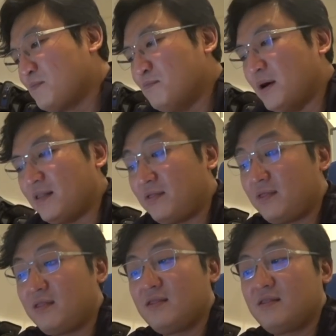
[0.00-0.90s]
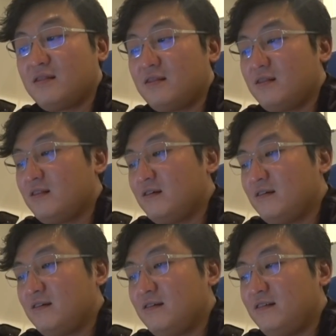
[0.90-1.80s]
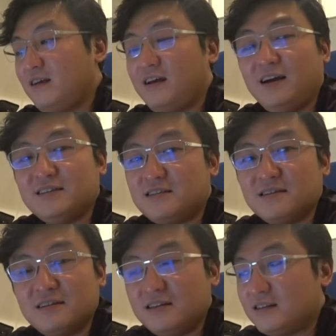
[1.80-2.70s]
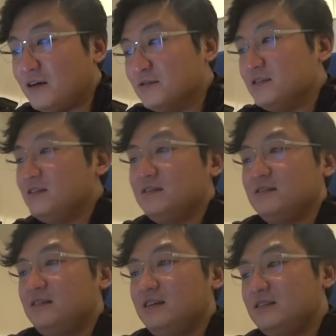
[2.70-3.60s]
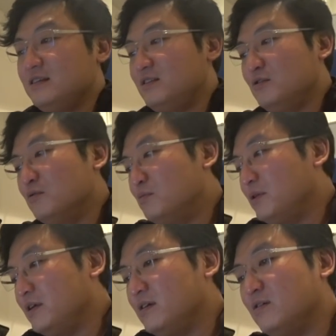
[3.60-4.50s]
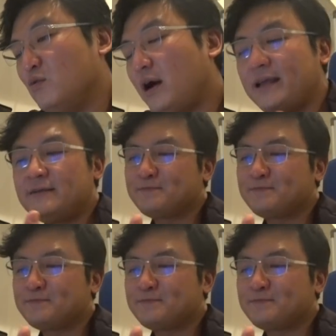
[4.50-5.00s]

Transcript: But that car is 30,000. It's a no-brainer. Why?